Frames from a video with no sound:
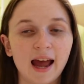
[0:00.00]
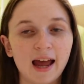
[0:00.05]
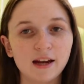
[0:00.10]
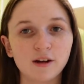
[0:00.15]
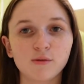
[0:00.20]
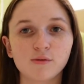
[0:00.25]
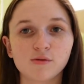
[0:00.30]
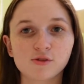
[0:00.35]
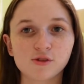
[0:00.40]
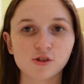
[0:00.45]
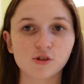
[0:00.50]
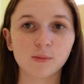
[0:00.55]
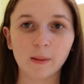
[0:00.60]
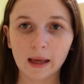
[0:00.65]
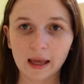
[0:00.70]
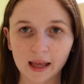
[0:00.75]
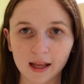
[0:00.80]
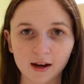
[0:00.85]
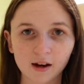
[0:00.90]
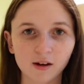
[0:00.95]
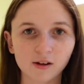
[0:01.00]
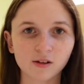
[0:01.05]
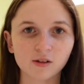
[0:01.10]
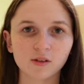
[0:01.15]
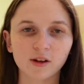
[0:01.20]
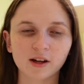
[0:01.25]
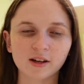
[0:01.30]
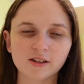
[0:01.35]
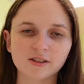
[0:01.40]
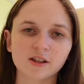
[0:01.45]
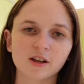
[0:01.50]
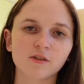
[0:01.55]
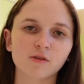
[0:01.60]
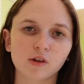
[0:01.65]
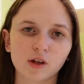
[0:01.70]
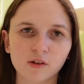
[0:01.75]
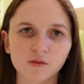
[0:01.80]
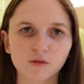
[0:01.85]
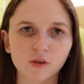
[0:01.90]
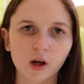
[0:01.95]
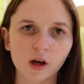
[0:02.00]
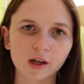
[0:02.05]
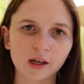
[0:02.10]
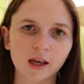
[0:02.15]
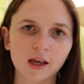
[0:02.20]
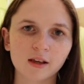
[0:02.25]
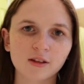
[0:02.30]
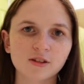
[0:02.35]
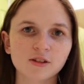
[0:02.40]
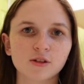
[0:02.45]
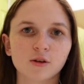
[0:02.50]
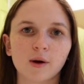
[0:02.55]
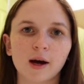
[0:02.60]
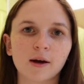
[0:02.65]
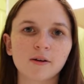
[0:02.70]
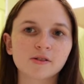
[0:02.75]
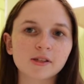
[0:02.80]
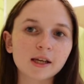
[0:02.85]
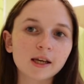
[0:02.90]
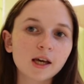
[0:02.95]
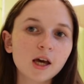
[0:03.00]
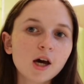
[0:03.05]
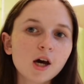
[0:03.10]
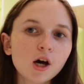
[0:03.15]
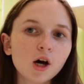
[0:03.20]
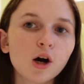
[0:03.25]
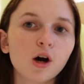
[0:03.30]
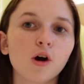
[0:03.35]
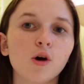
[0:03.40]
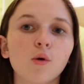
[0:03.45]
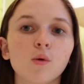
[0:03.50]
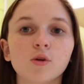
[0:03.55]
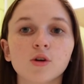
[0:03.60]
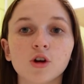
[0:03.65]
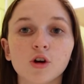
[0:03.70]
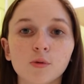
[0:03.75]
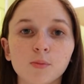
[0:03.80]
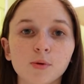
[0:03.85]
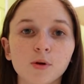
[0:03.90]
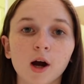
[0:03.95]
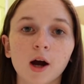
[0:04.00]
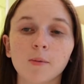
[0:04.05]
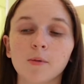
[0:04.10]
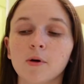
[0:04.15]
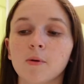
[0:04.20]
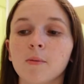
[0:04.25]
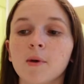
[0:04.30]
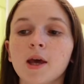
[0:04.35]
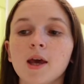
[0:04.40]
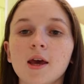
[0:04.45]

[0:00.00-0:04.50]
I don't zoom in on a lot of stuff when I'm vlogging, so I was like, oh, no problem.